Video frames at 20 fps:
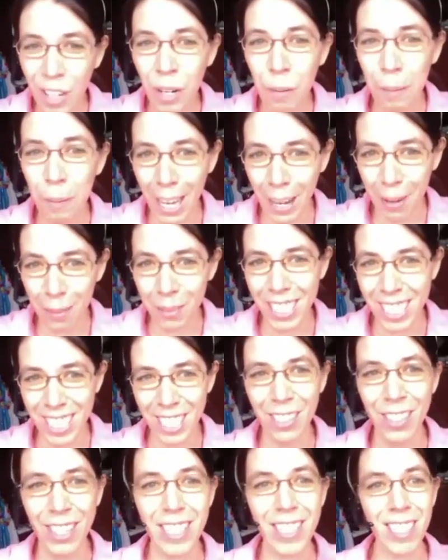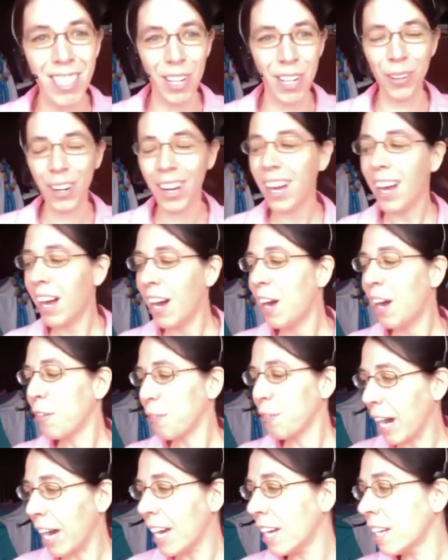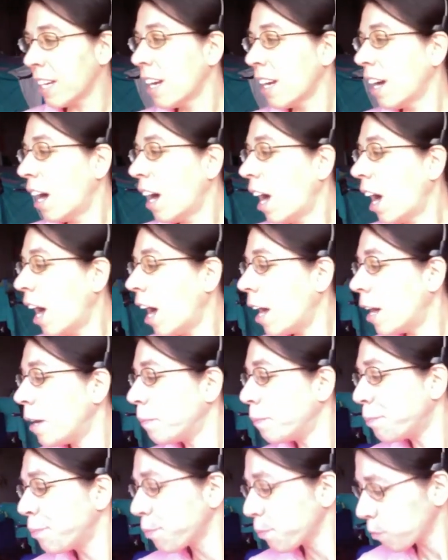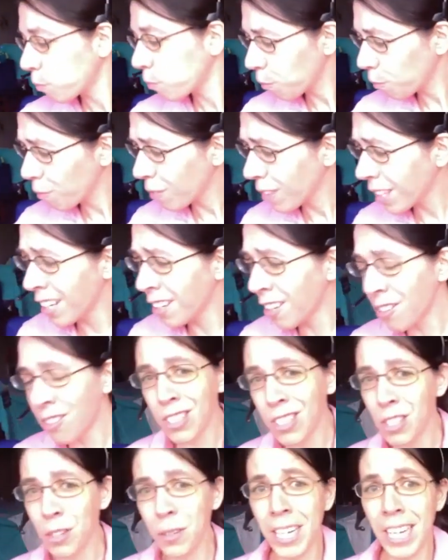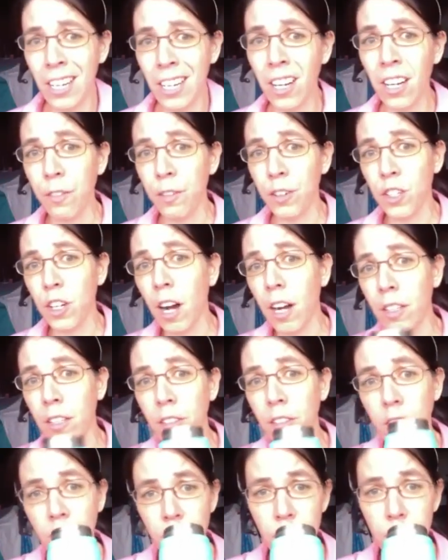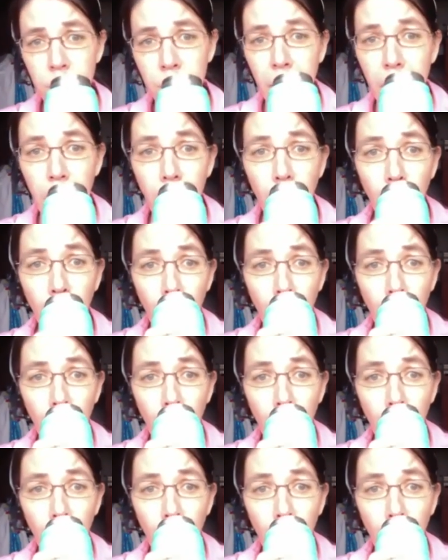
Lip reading: you to be able to do it. So, right? It doesn't do any good if your dog listens to me.